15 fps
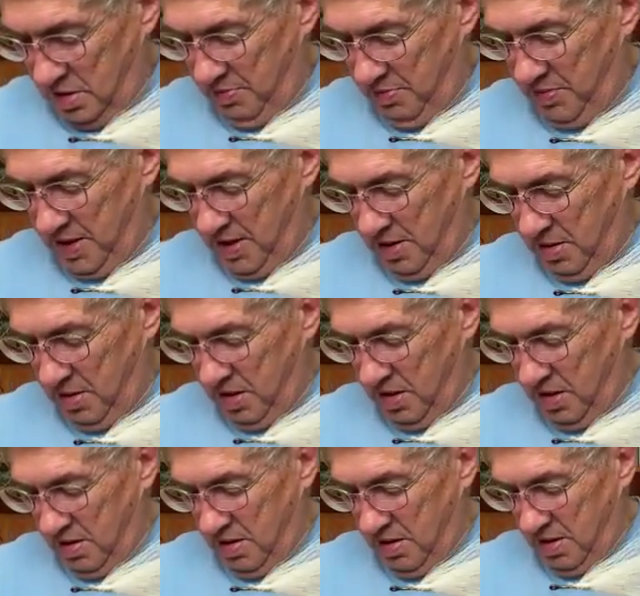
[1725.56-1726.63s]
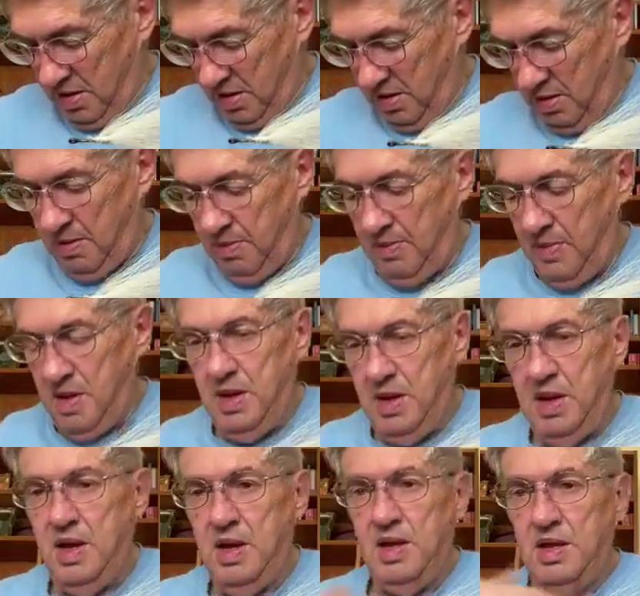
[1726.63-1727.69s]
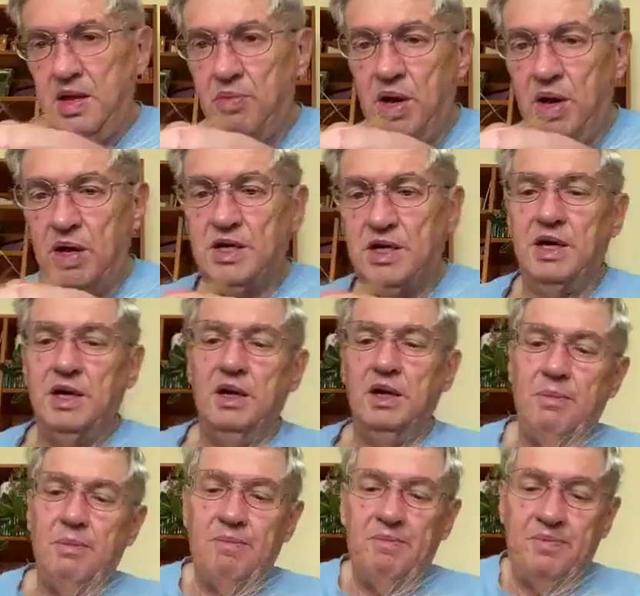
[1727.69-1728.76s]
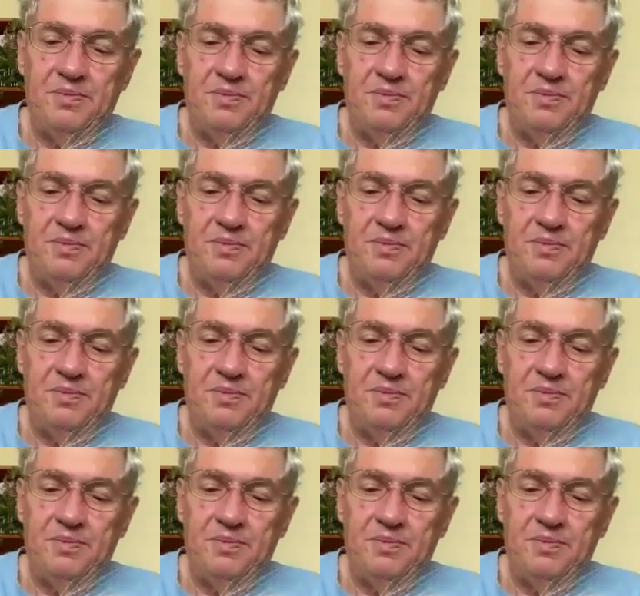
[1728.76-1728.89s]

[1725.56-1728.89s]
Clip that out of the bucktail.